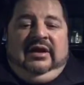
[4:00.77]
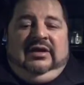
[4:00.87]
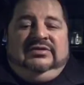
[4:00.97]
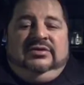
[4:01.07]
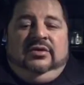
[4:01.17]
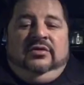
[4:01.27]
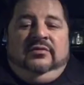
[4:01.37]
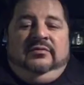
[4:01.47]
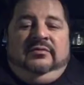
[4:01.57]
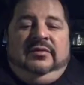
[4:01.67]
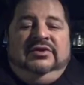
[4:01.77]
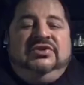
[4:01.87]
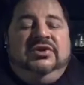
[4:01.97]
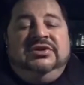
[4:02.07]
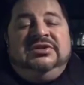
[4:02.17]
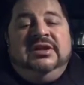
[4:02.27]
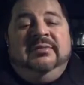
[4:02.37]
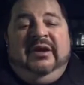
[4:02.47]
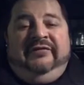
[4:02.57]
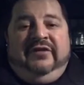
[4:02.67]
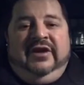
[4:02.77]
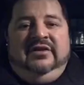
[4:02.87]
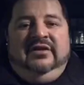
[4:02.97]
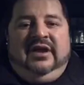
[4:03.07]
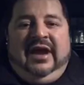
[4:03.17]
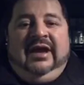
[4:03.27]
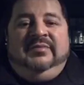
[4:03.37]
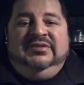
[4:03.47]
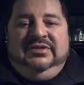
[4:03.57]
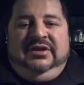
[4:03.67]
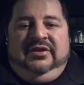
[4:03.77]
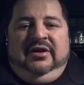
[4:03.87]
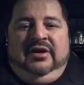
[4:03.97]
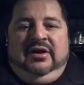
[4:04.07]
And so it's good to see that my friend Adam is there,